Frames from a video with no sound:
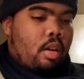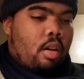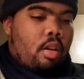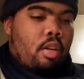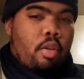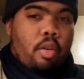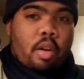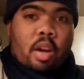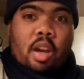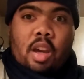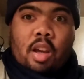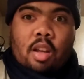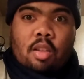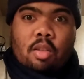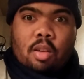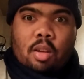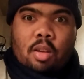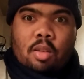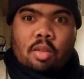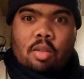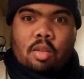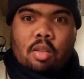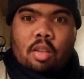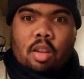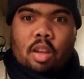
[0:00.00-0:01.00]
your hands
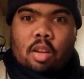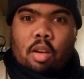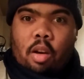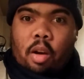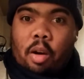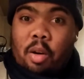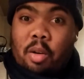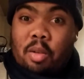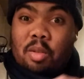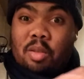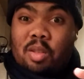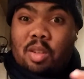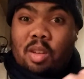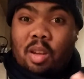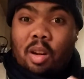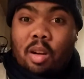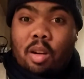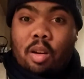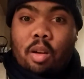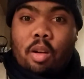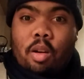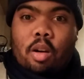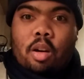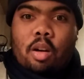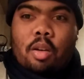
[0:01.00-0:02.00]
because it hurts getting
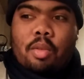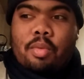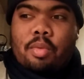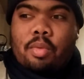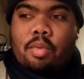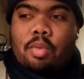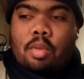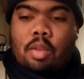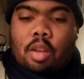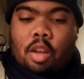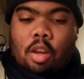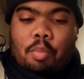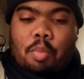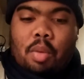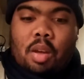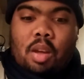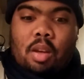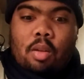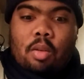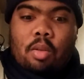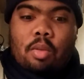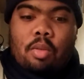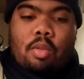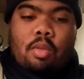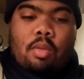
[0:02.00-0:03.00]
it off. It
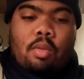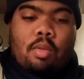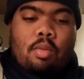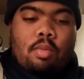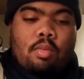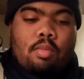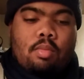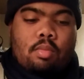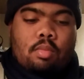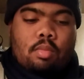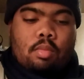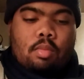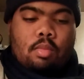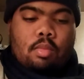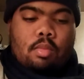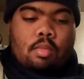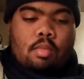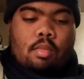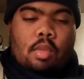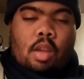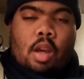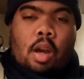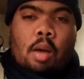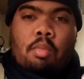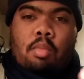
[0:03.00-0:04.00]
peels.
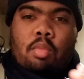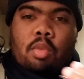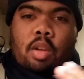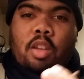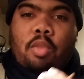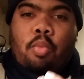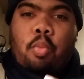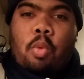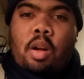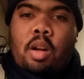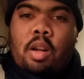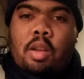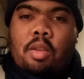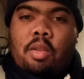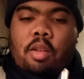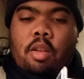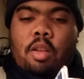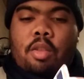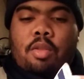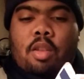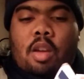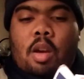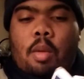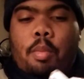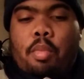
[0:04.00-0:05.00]
This one is an
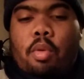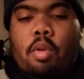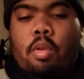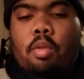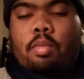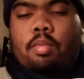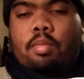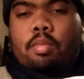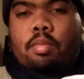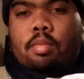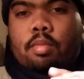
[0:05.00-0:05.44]
example